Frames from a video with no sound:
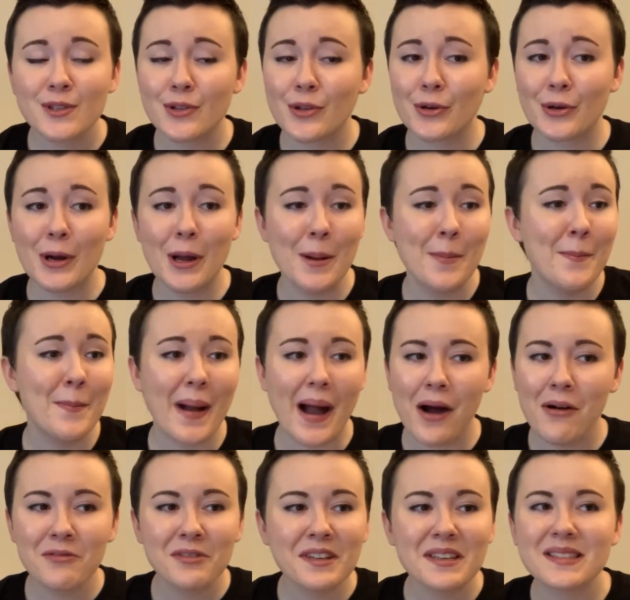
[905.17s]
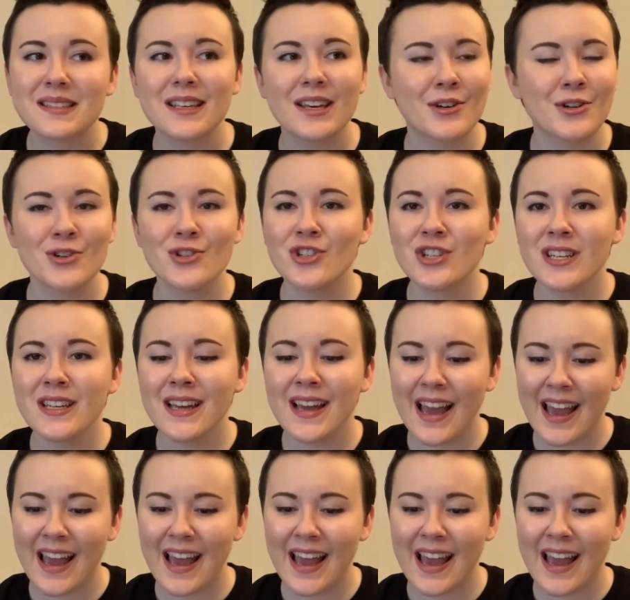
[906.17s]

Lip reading: their boundless energy,